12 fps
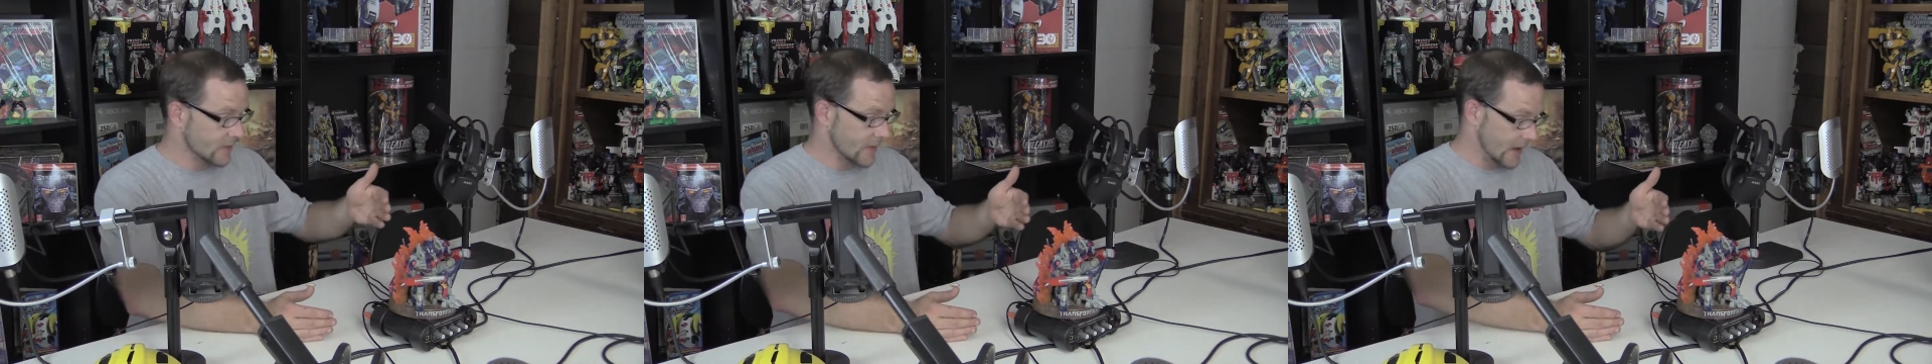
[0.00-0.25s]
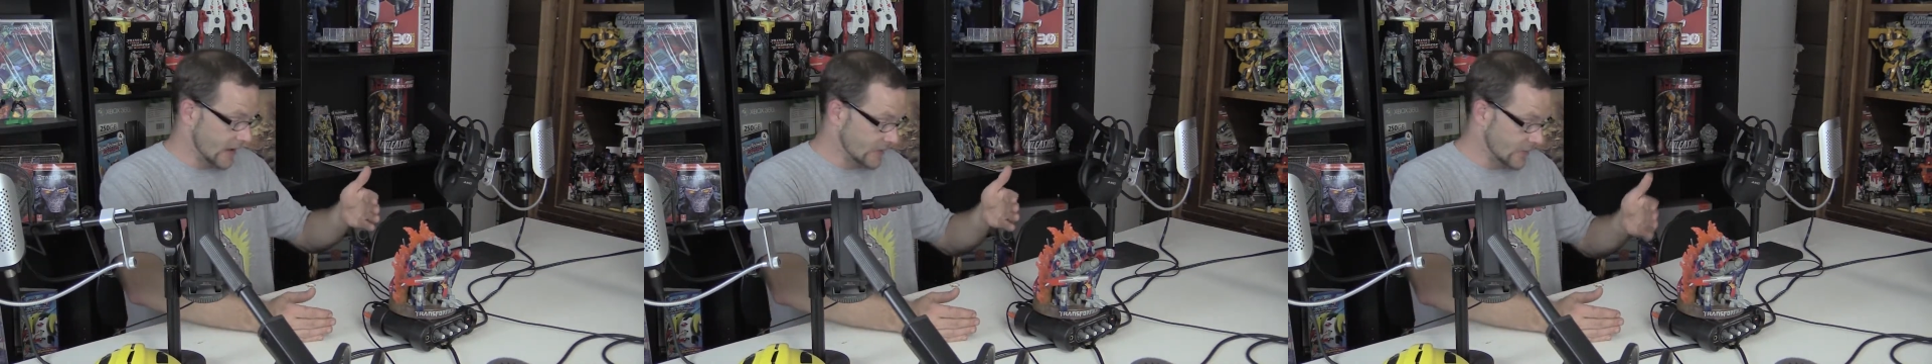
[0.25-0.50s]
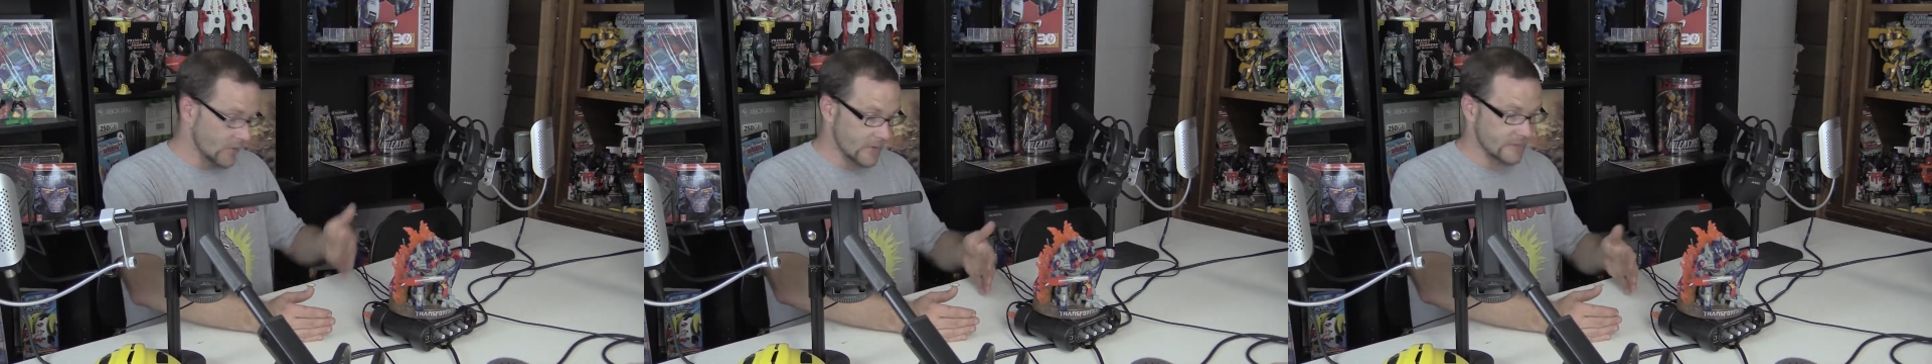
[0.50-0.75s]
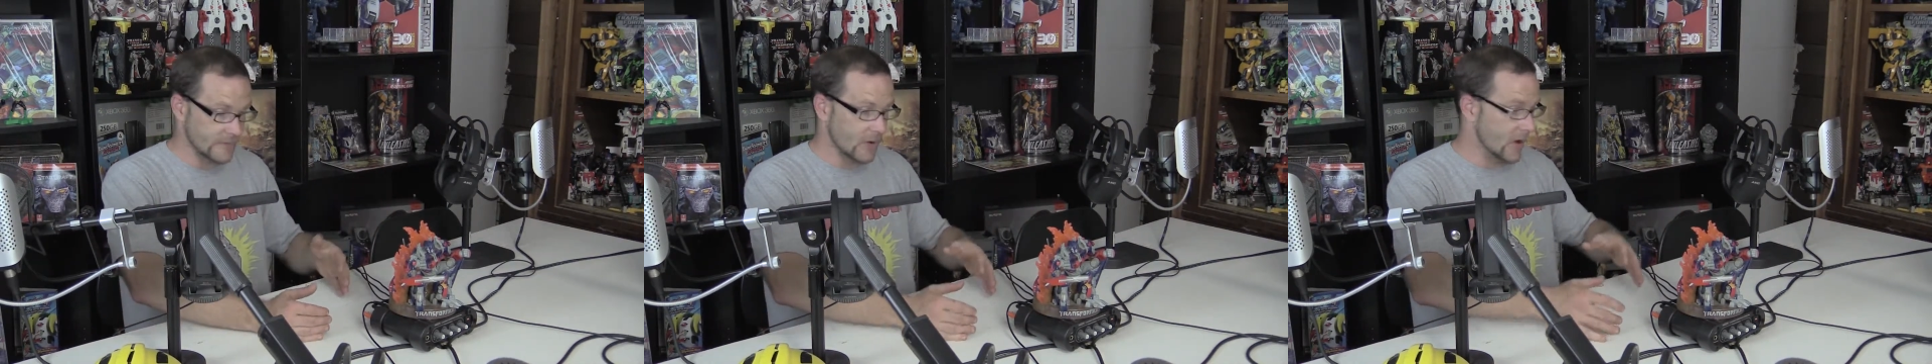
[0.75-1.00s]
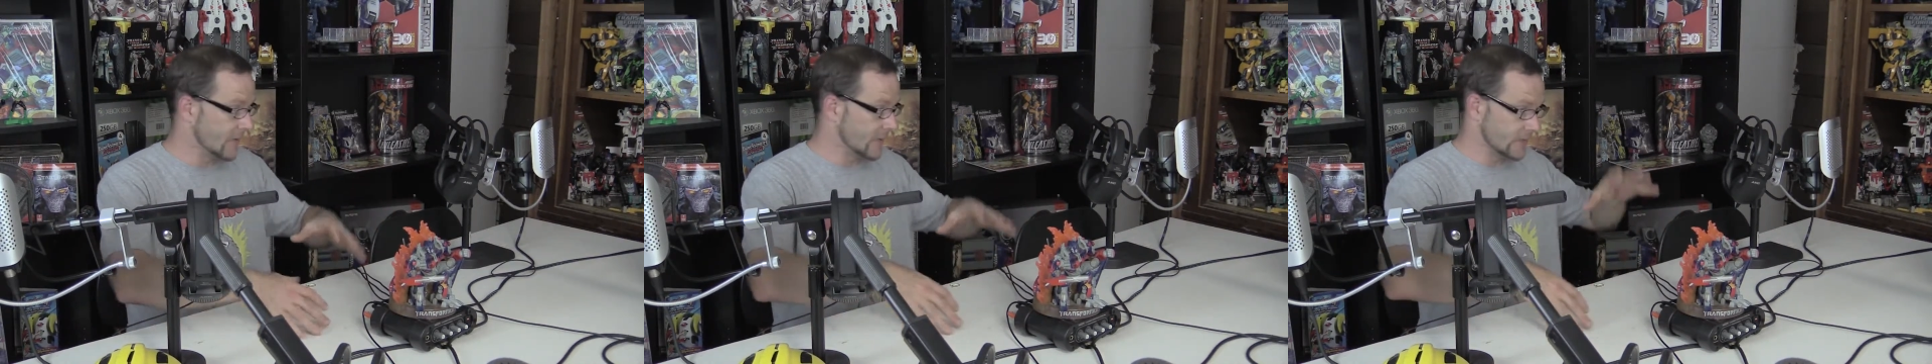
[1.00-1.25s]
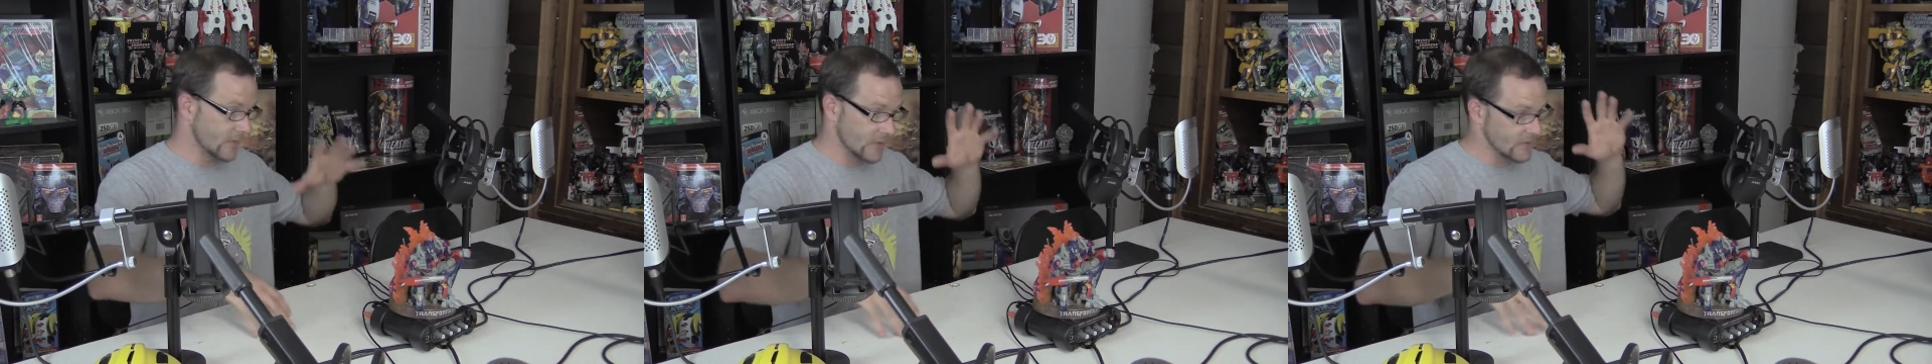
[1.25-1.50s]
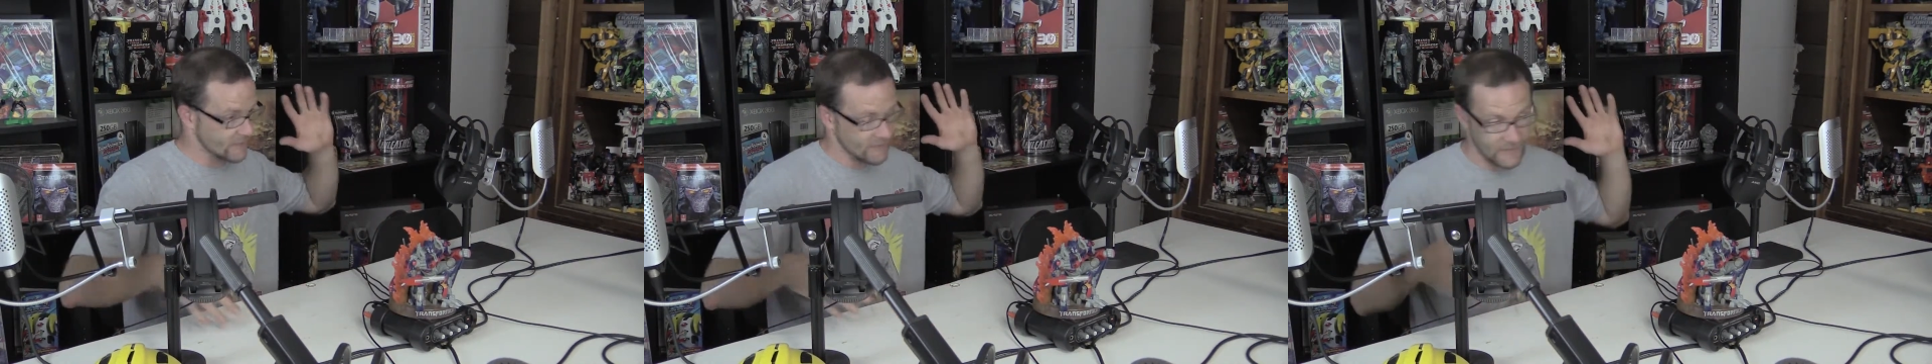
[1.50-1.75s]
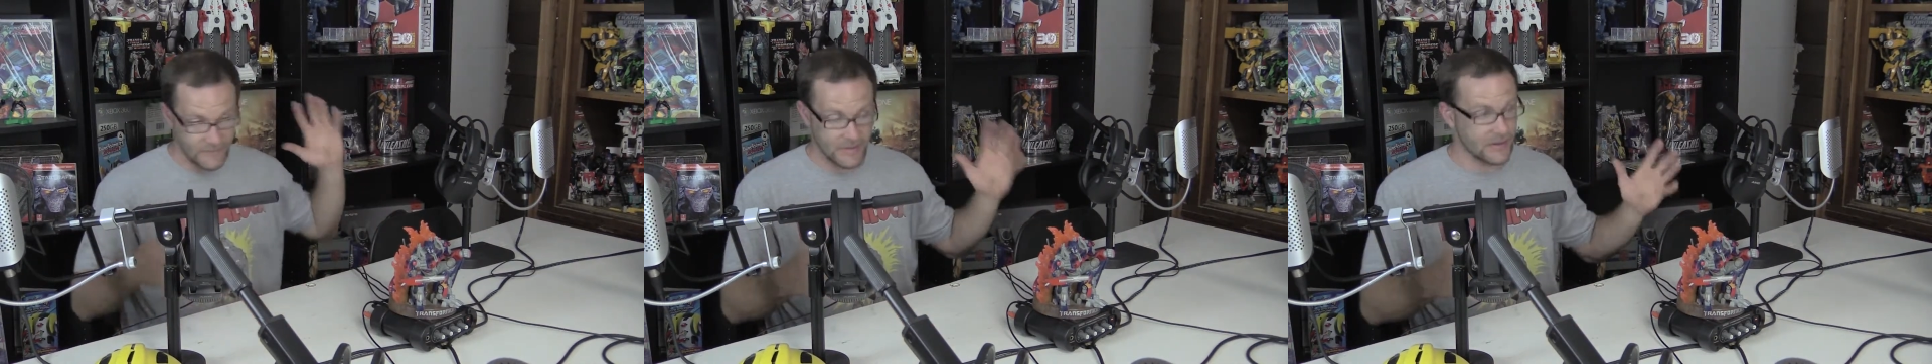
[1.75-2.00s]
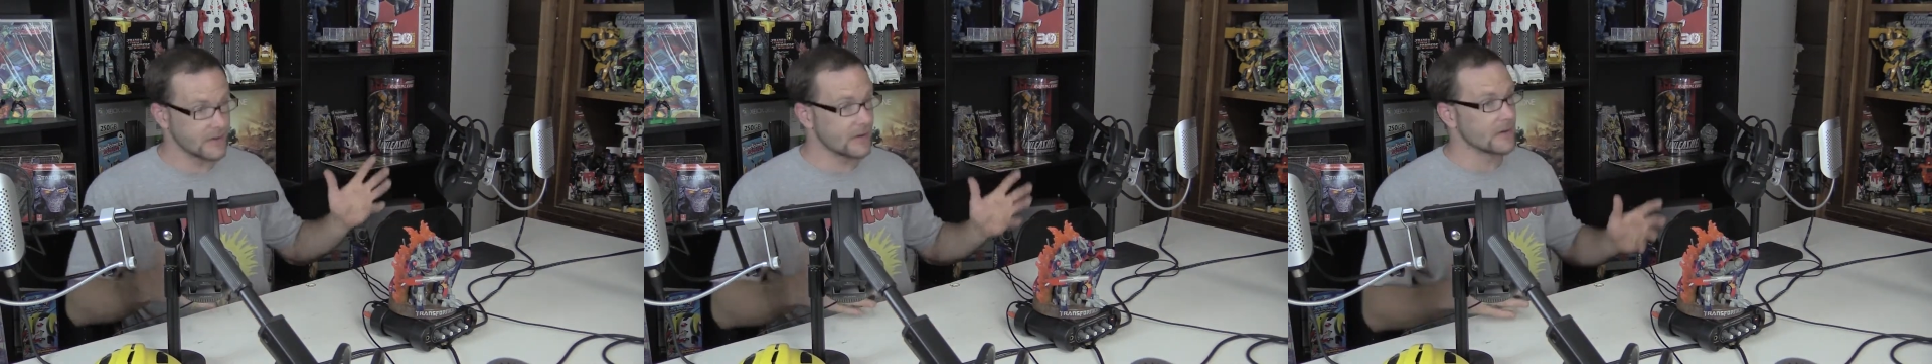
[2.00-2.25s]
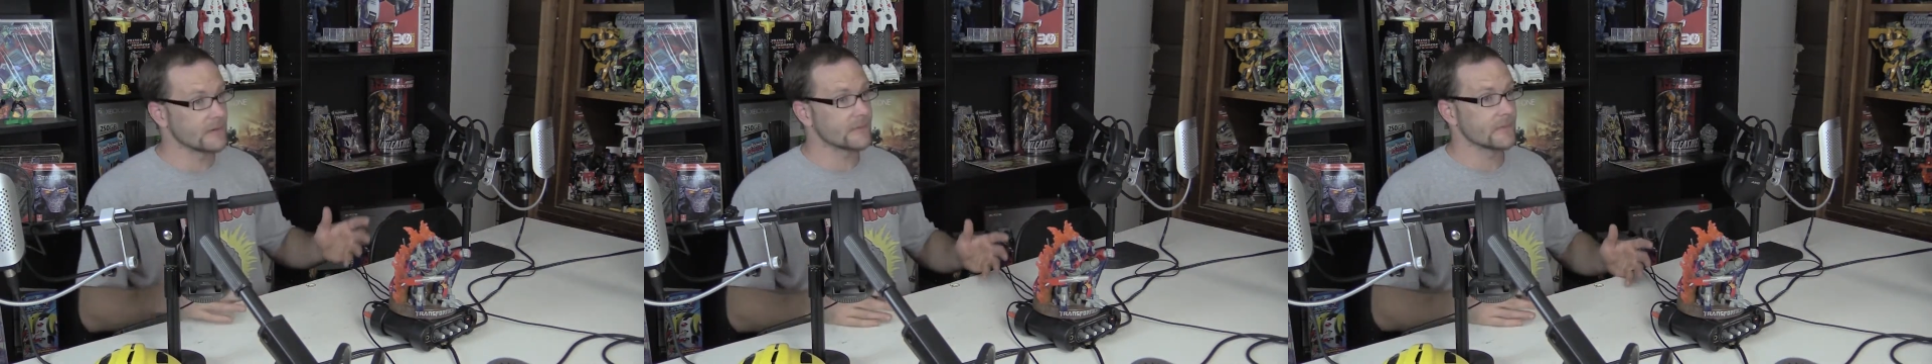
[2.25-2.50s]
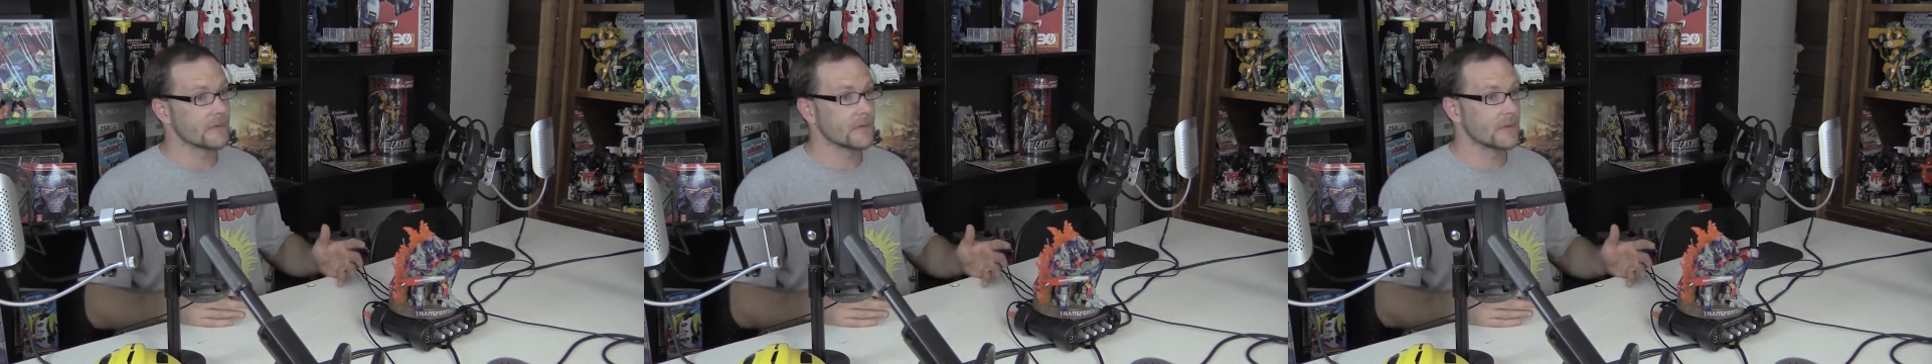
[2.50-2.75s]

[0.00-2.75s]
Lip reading: they told us, I've been doing this for 15 years.